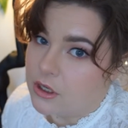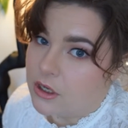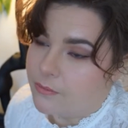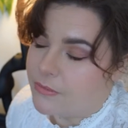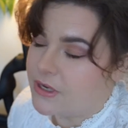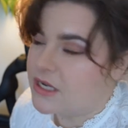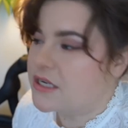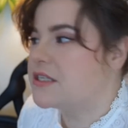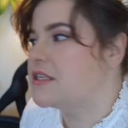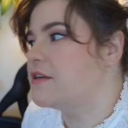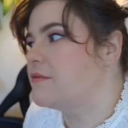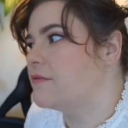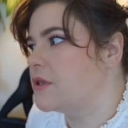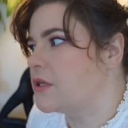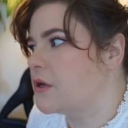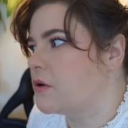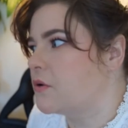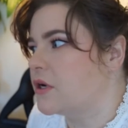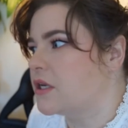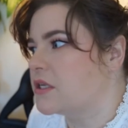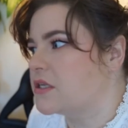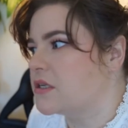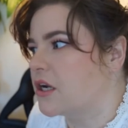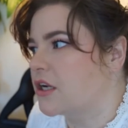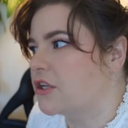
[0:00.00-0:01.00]
Because even though
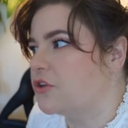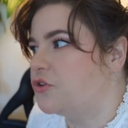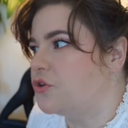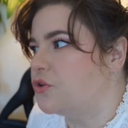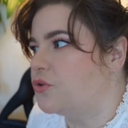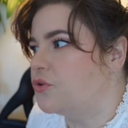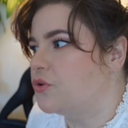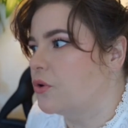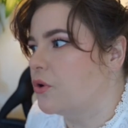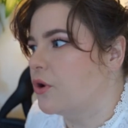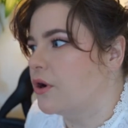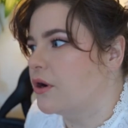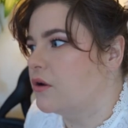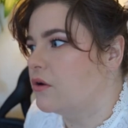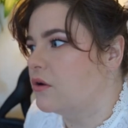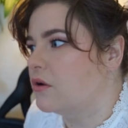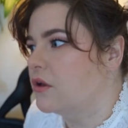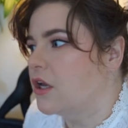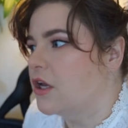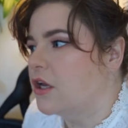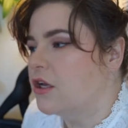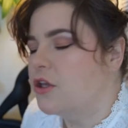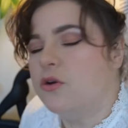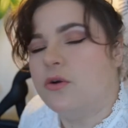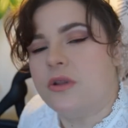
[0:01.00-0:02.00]
it is not a tutorial,
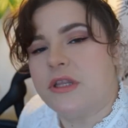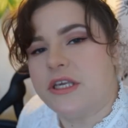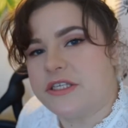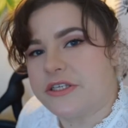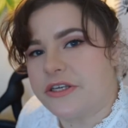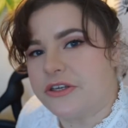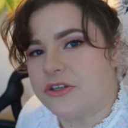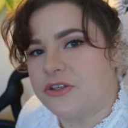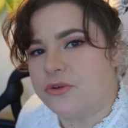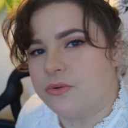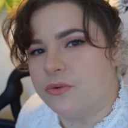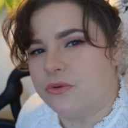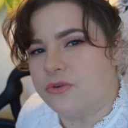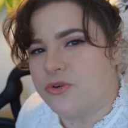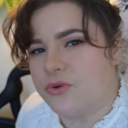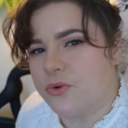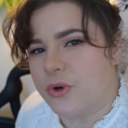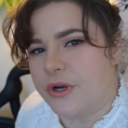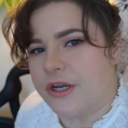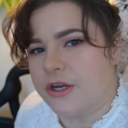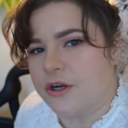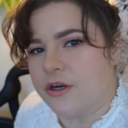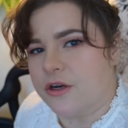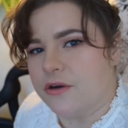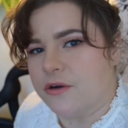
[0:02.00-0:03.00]
you at least get to
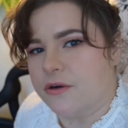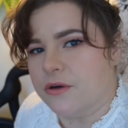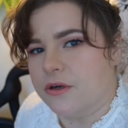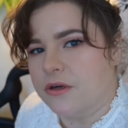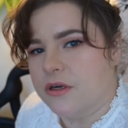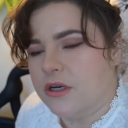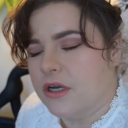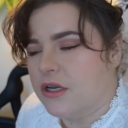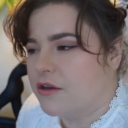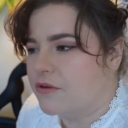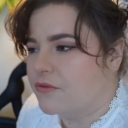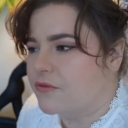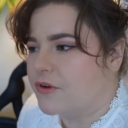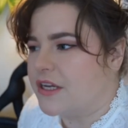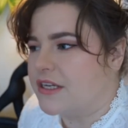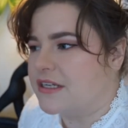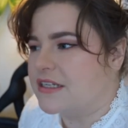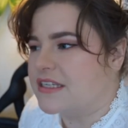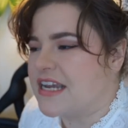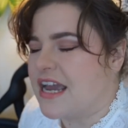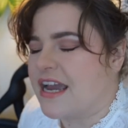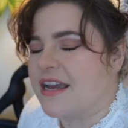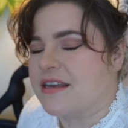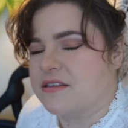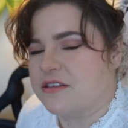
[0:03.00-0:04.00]
enjoy her
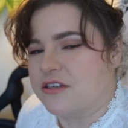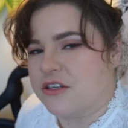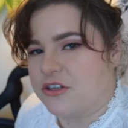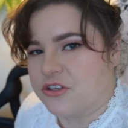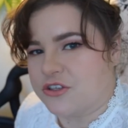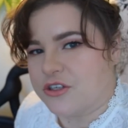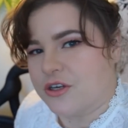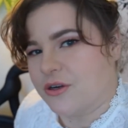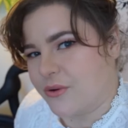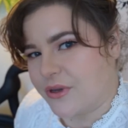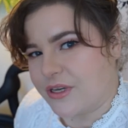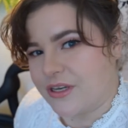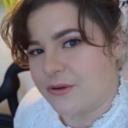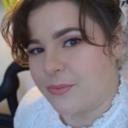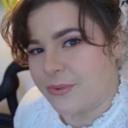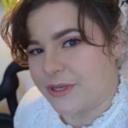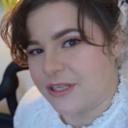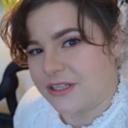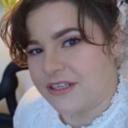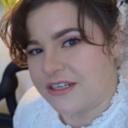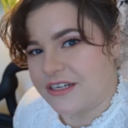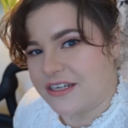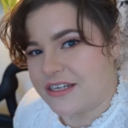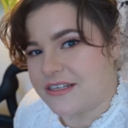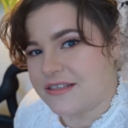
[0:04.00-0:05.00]
fantastic sewing
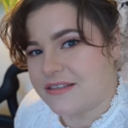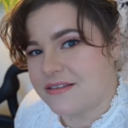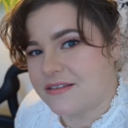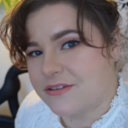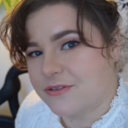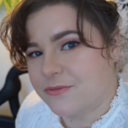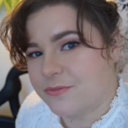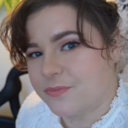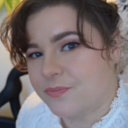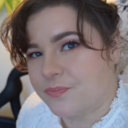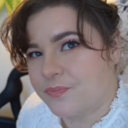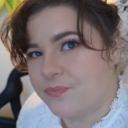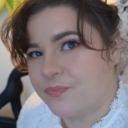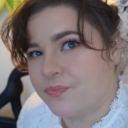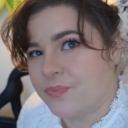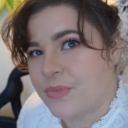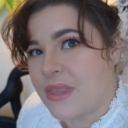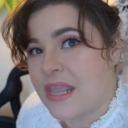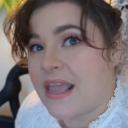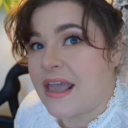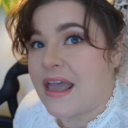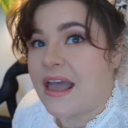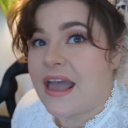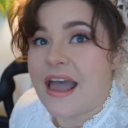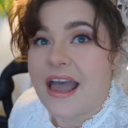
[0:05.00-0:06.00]
abilities.
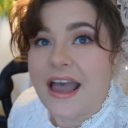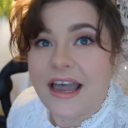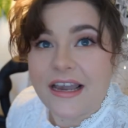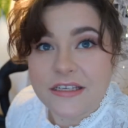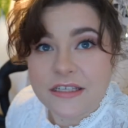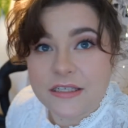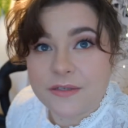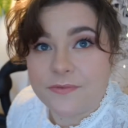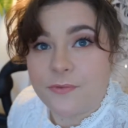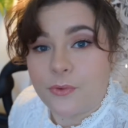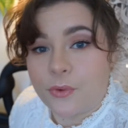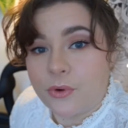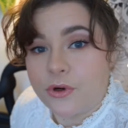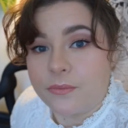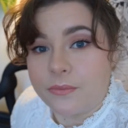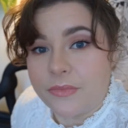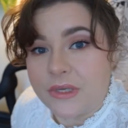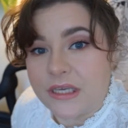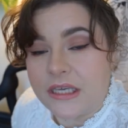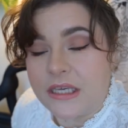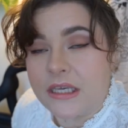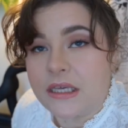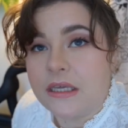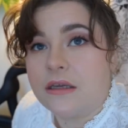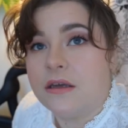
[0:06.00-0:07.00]
As for
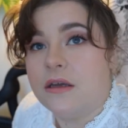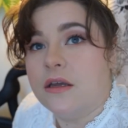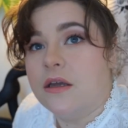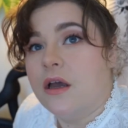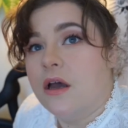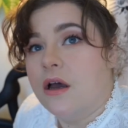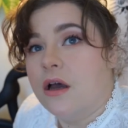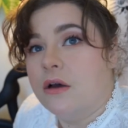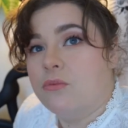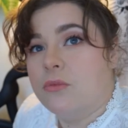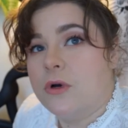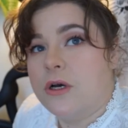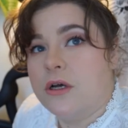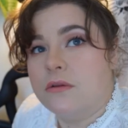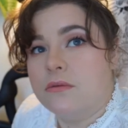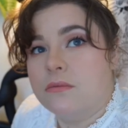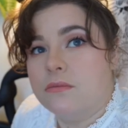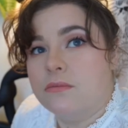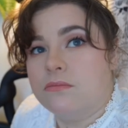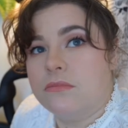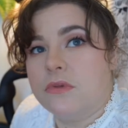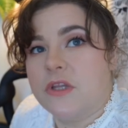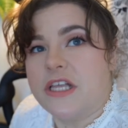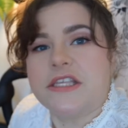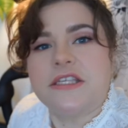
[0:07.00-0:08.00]
me, well,
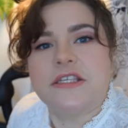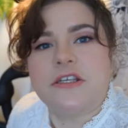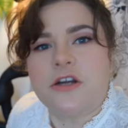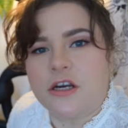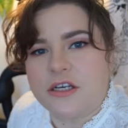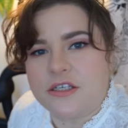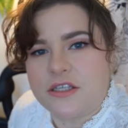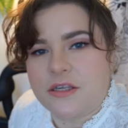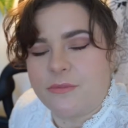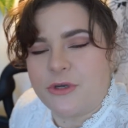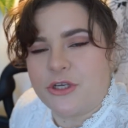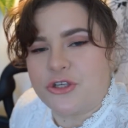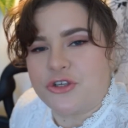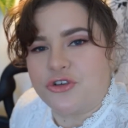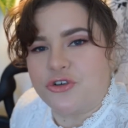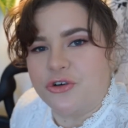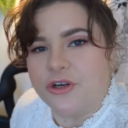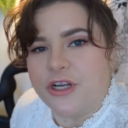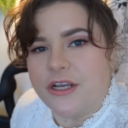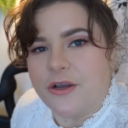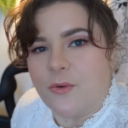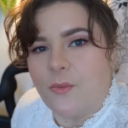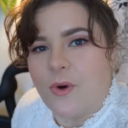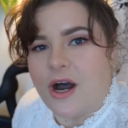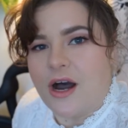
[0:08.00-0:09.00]
let's talk some
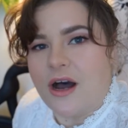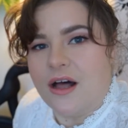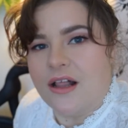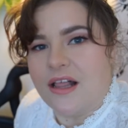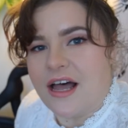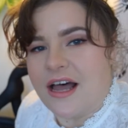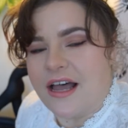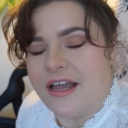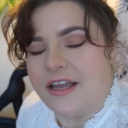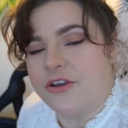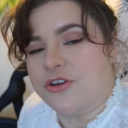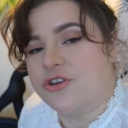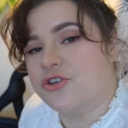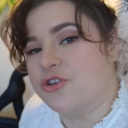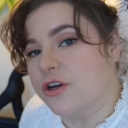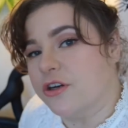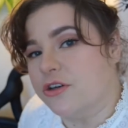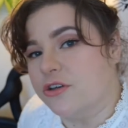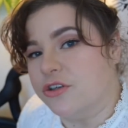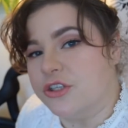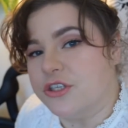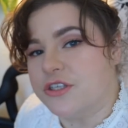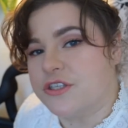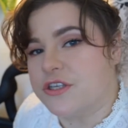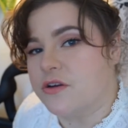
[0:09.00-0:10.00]
history while I
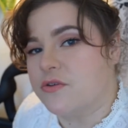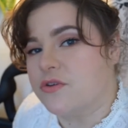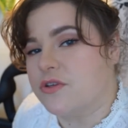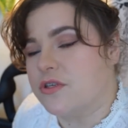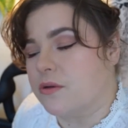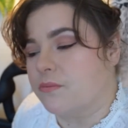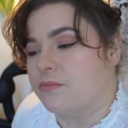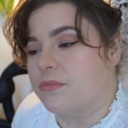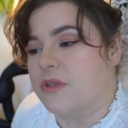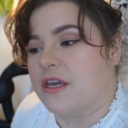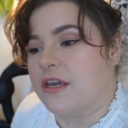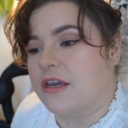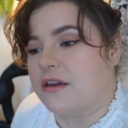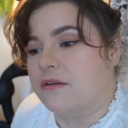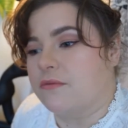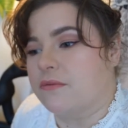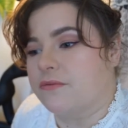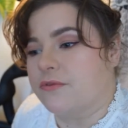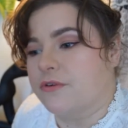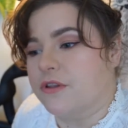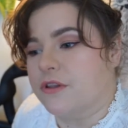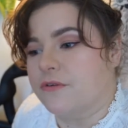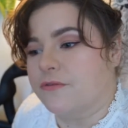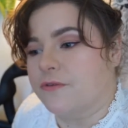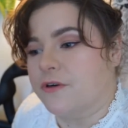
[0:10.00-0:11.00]
struggle to sew something
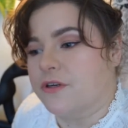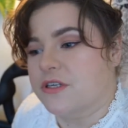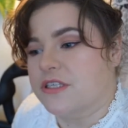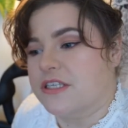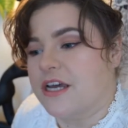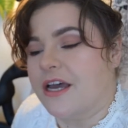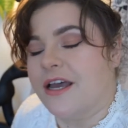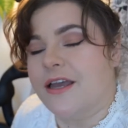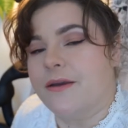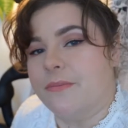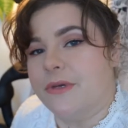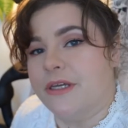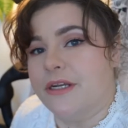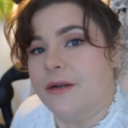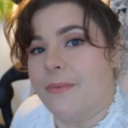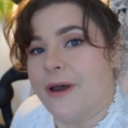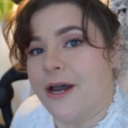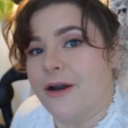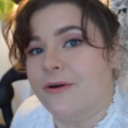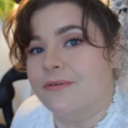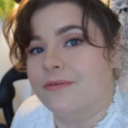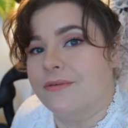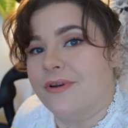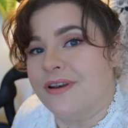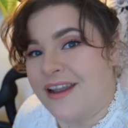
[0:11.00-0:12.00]
for the first time in
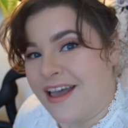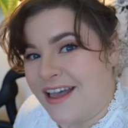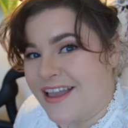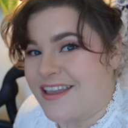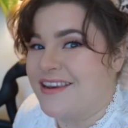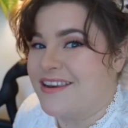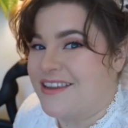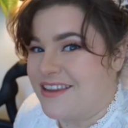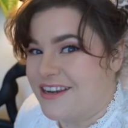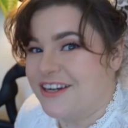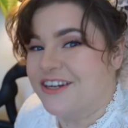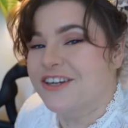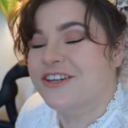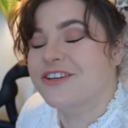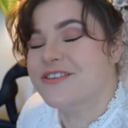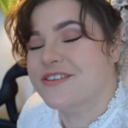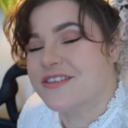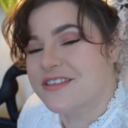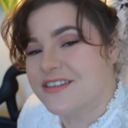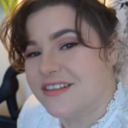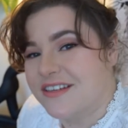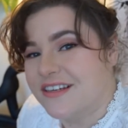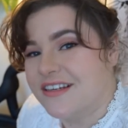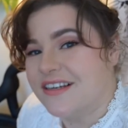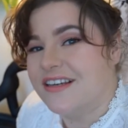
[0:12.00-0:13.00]
about 9
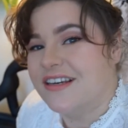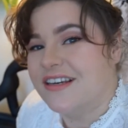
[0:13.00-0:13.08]
years.